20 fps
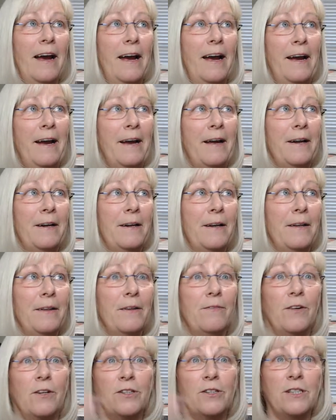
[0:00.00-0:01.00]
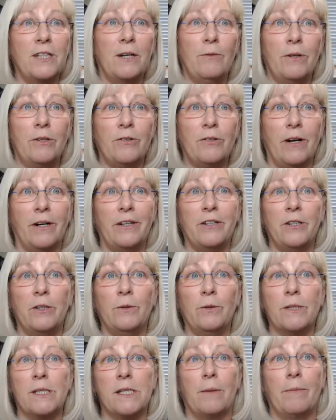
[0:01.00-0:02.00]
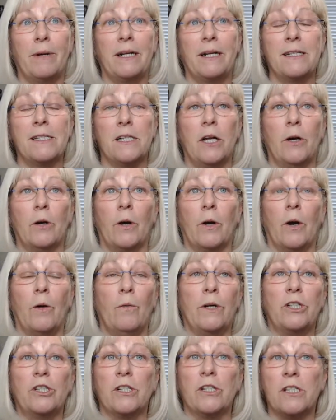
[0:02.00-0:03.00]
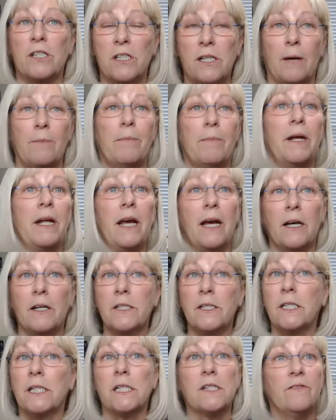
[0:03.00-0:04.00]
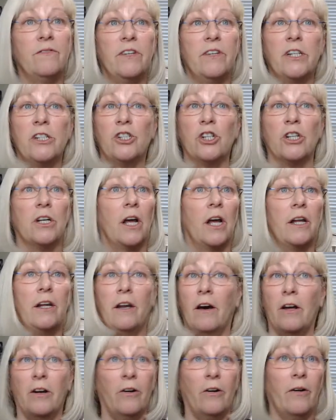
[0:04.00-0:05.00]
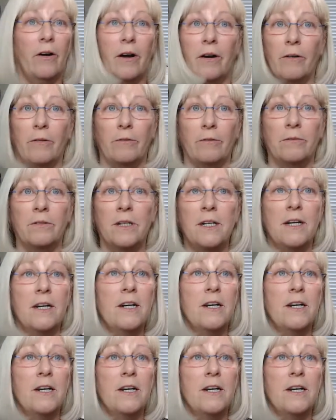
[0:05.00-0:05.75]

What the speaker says: And the first thing we try to do is somebody's logo, which is somebody else's vision, not our own.